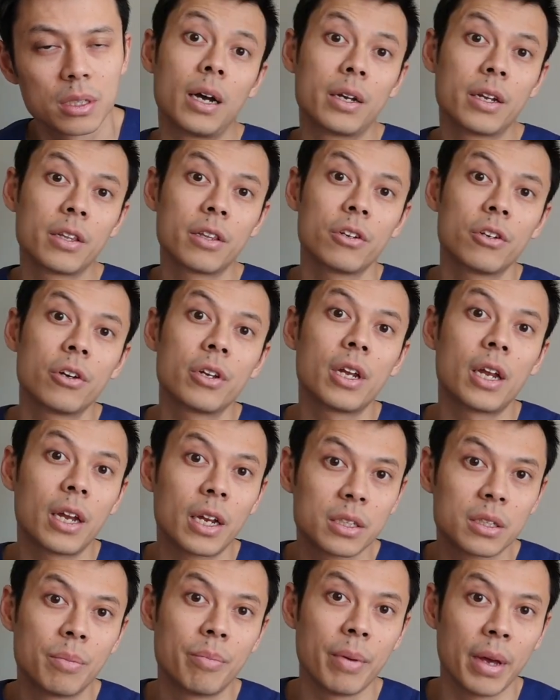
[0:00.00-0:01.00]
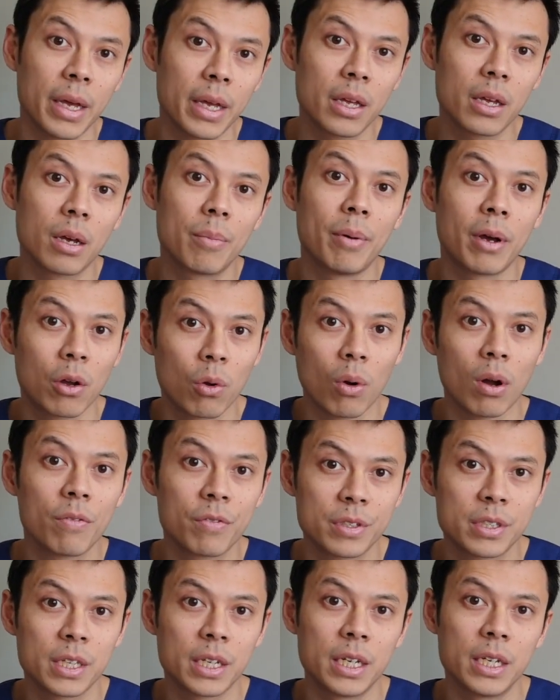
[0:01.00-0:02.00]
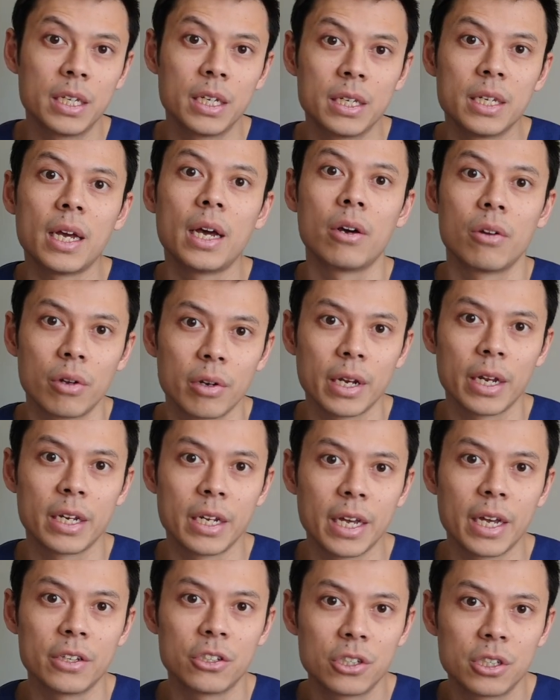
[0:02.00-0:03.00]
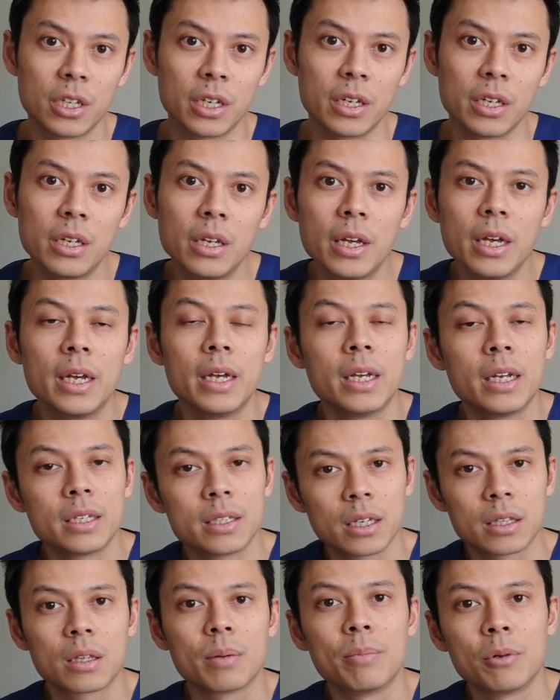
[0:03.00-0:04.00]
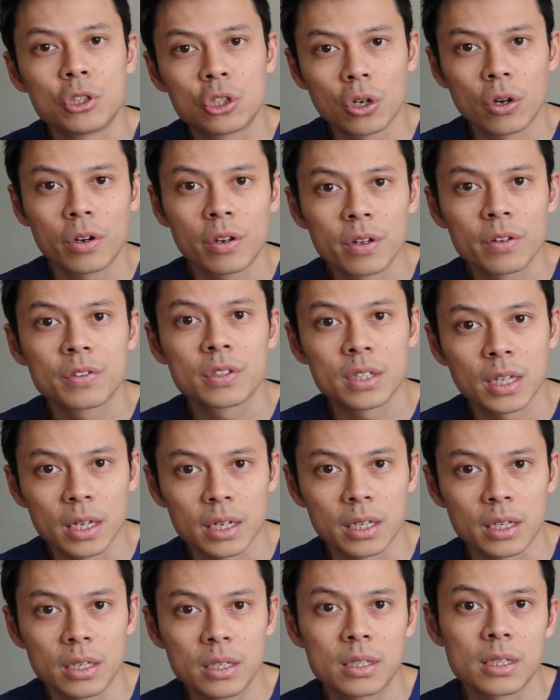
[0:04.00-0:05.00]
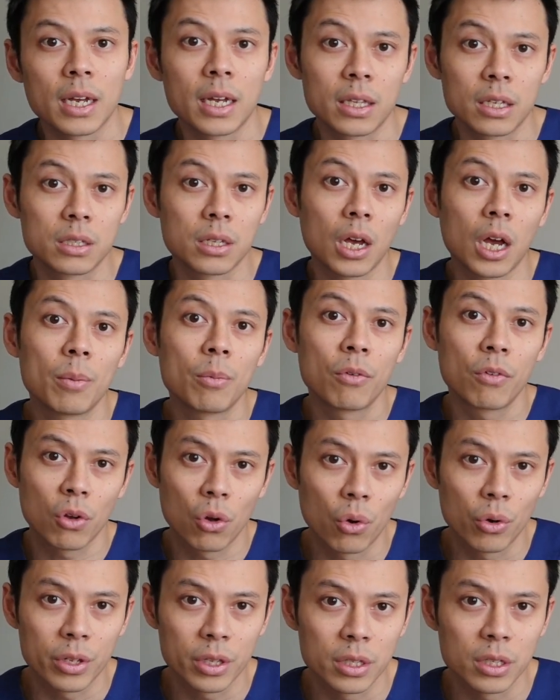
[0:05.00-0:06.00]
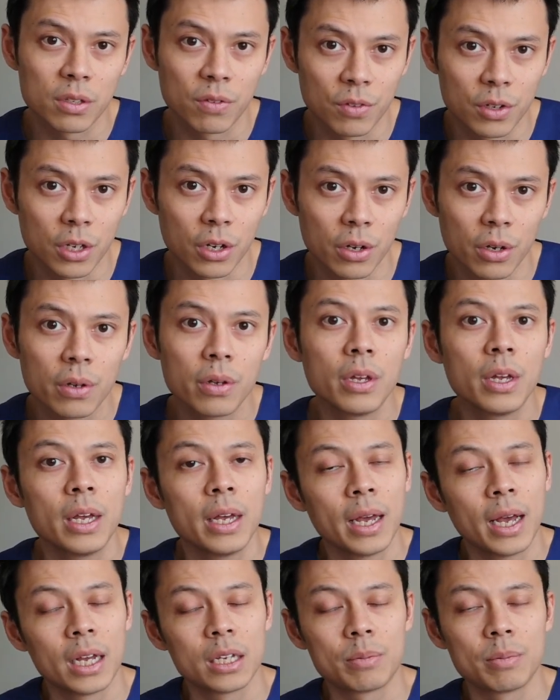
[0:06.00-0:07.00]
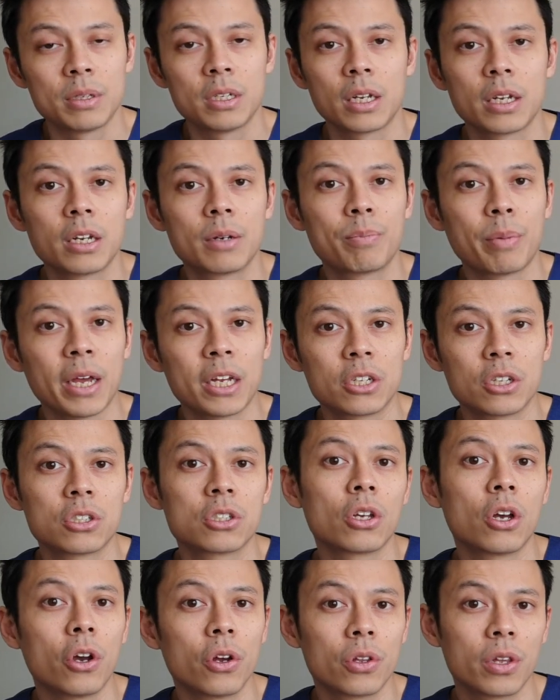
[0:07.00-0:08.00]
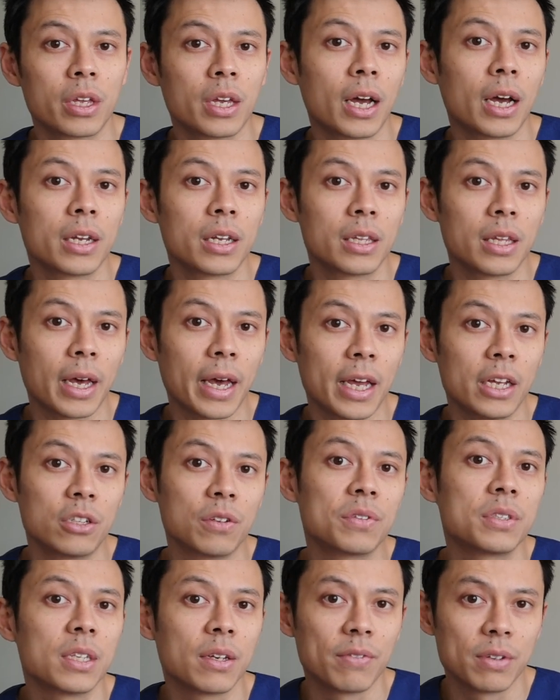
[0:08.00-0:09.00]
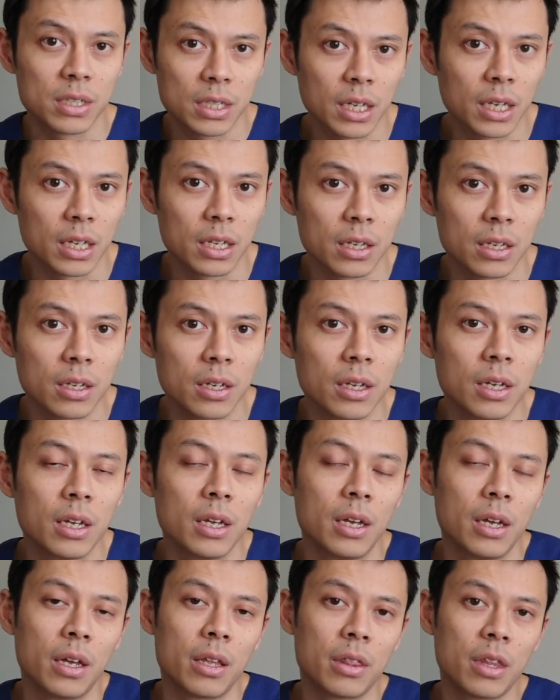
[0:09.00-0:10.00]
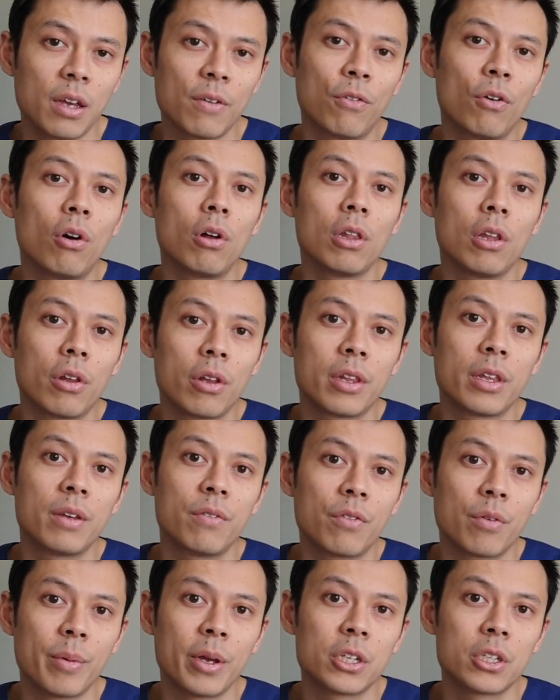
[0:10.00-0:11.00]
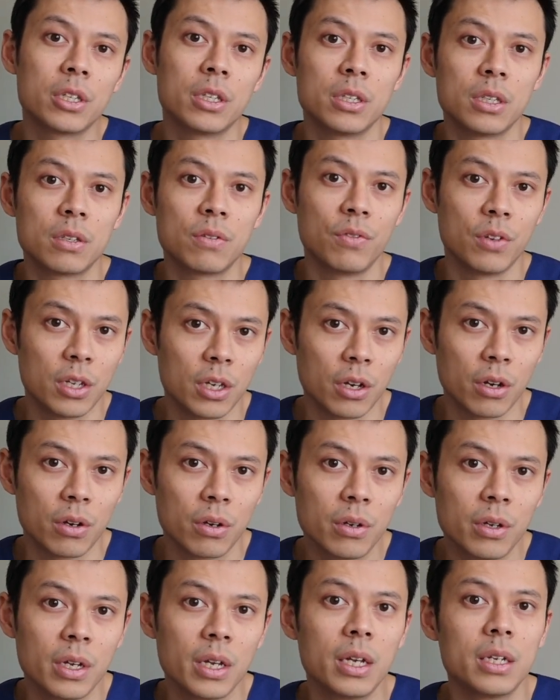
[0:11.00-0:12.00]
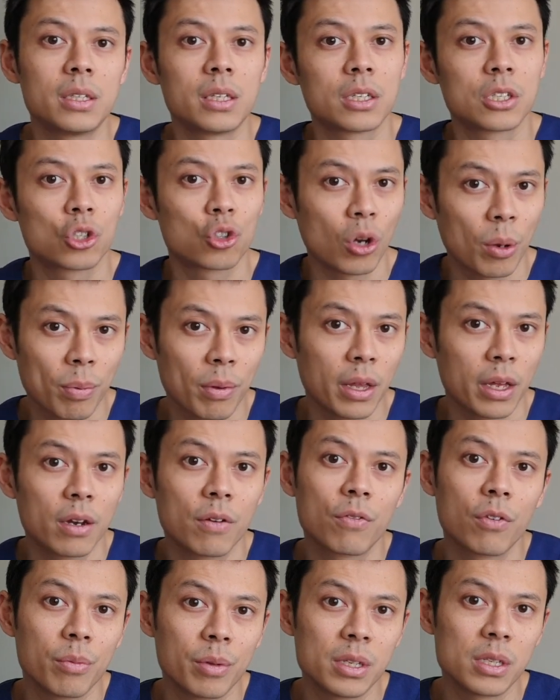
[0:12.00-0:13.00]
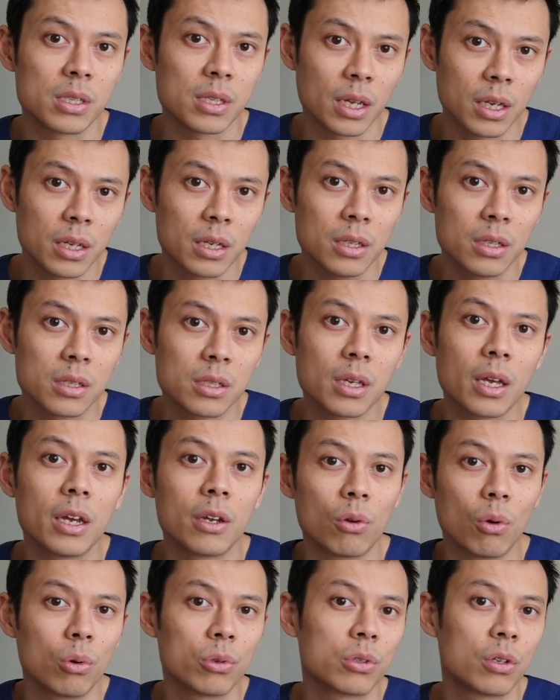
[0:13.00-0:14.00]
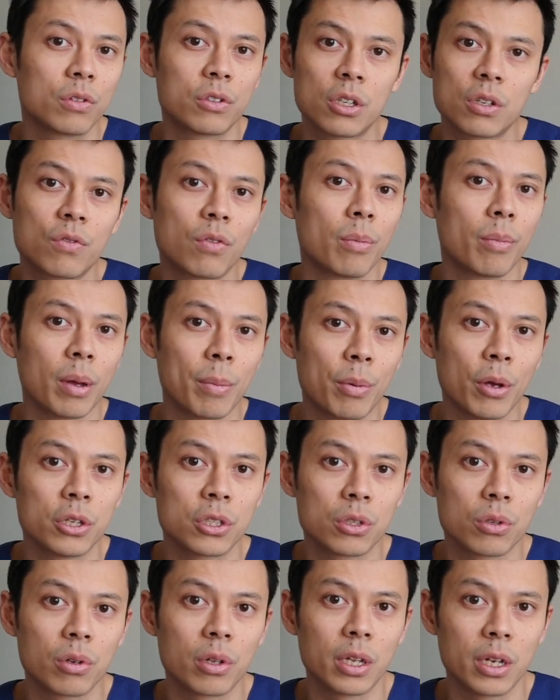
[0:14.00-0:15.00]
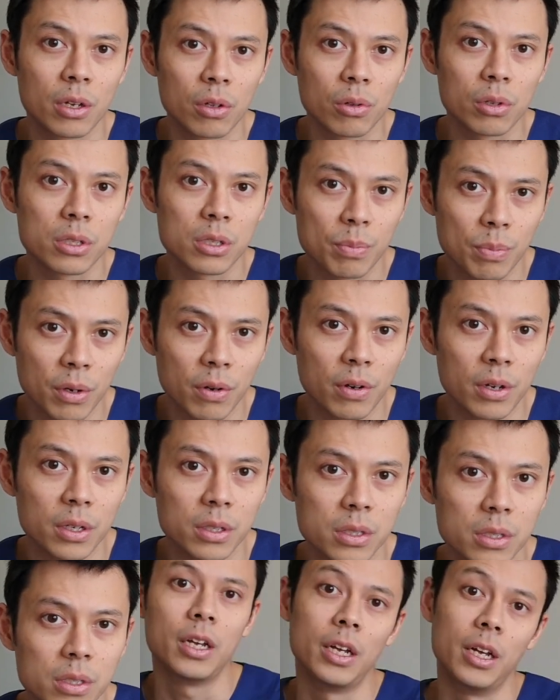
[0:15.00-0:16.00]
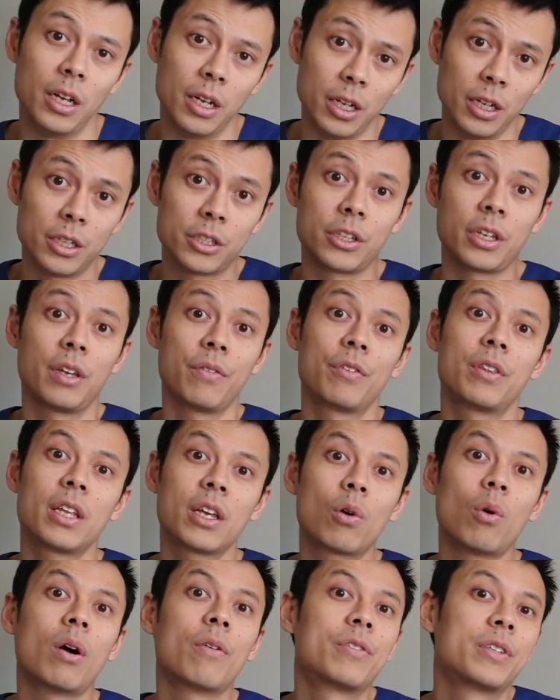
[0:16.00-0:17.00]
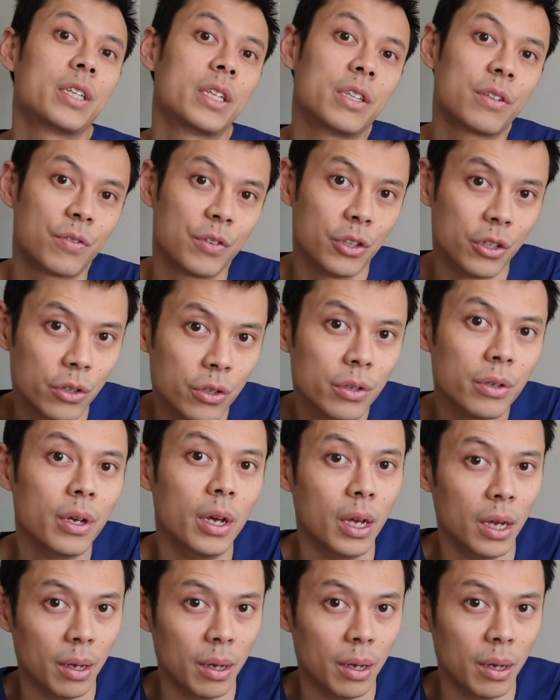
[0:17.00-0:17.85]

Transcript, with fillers: Another note I like to make about guanfacine in adult ADHD is that the majority of studies at the time of recording this video has been done in patients only under the age of 17, Therefore, a lot of the information in this video is extrapolated from these studies and also just from my personal clinical experience. So if you think guanfacine is for you,